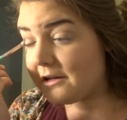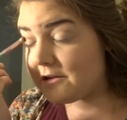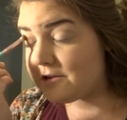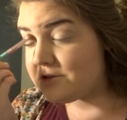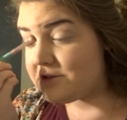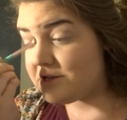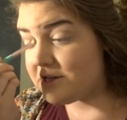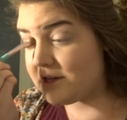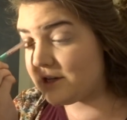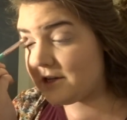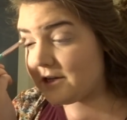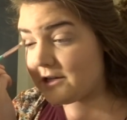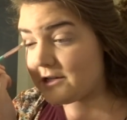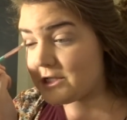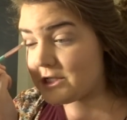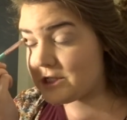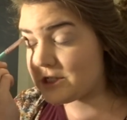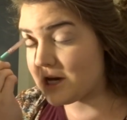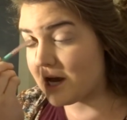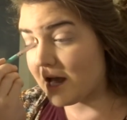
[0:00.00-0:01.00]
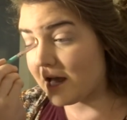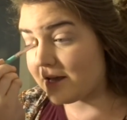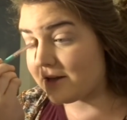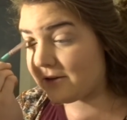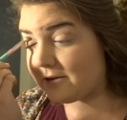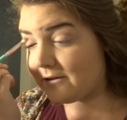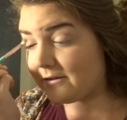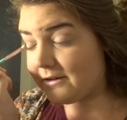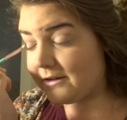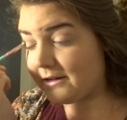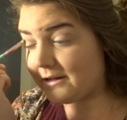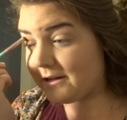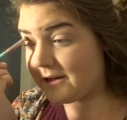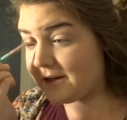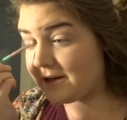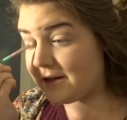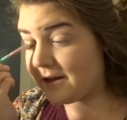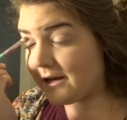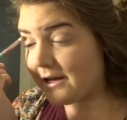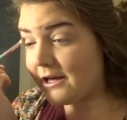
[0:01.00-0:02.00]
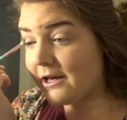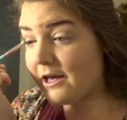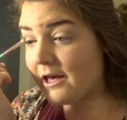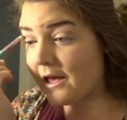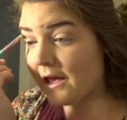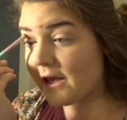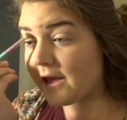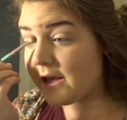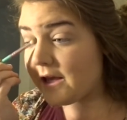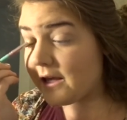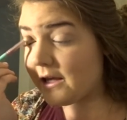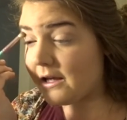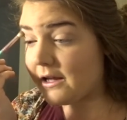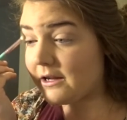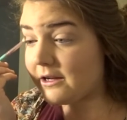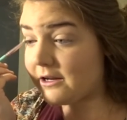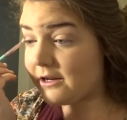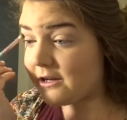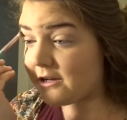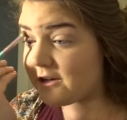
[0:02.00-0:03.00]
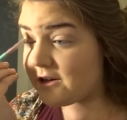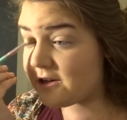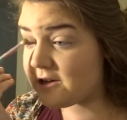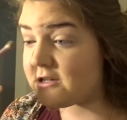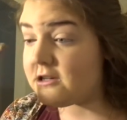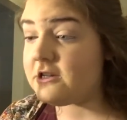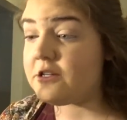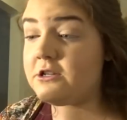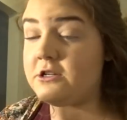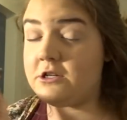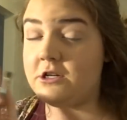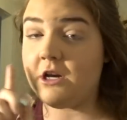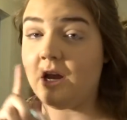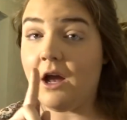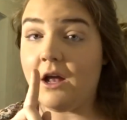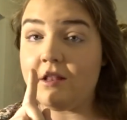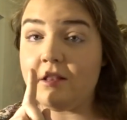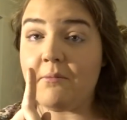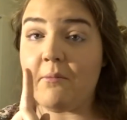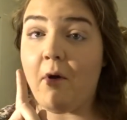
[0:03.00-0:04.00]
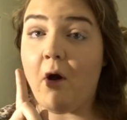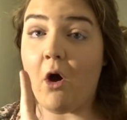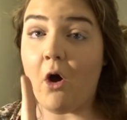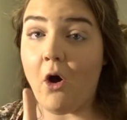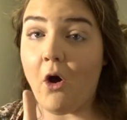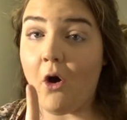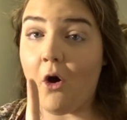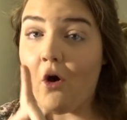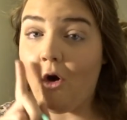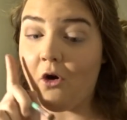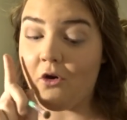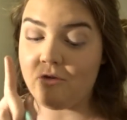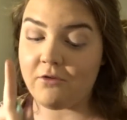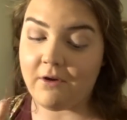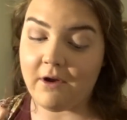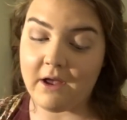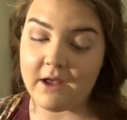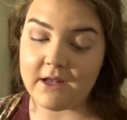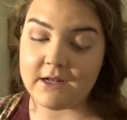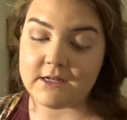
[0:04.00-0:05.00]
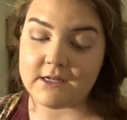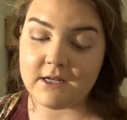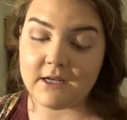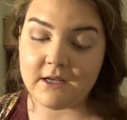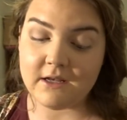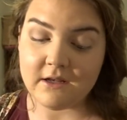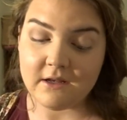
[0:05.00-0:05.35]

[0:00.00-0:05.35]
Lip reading: Genius child. And she got them all right.